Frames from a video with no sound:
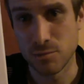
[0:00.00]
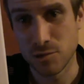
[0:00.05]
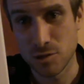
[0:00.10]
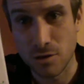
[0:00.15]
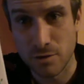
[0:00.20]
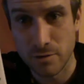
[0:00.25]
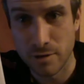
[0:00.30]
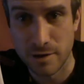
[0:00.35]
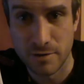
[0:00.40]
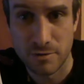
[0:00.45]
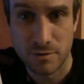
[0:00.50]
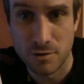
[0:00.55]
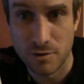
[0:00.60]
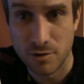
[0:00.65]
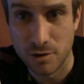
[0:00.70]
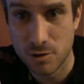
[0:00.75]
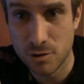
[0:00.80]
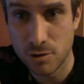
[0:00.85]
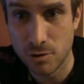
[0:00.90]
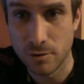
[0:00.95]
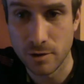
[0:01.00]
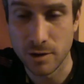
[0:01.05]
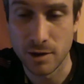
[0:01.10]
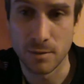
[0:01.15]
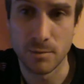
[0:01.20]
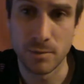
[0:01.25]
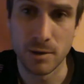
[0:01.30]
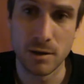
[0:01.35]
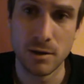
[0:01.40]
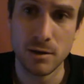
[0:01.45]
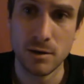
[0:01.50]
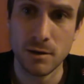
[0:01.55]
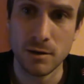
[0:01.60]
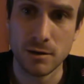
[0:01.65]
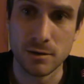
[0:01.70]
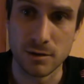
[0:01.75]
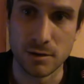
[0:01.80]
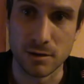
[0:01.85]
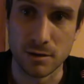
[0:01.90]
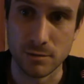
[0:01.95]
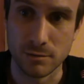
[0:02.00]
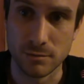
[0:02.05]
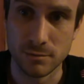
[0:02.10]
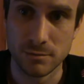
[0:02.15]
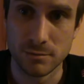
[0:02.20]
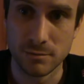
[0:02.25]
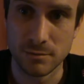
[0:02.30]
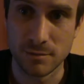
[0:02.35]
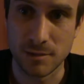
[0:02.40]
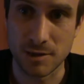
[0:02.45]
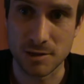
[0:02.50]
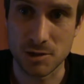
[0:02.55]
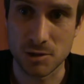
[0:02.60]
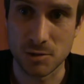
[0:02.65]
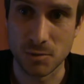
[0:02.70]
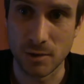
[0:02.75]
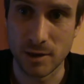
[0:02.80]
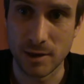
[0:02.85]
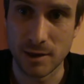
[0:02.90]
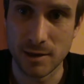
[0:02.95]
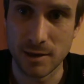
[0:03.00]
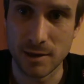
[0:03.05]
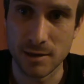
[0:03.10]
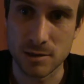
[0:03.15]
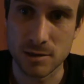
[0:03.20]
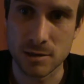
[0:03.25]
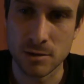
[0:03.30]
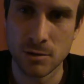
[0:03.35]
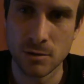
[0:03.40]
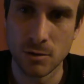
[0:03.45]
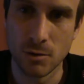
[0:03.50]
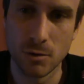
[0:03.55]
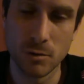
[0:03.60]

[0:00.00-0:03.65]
Sorry if you're a courier, but you know, that's the way it is.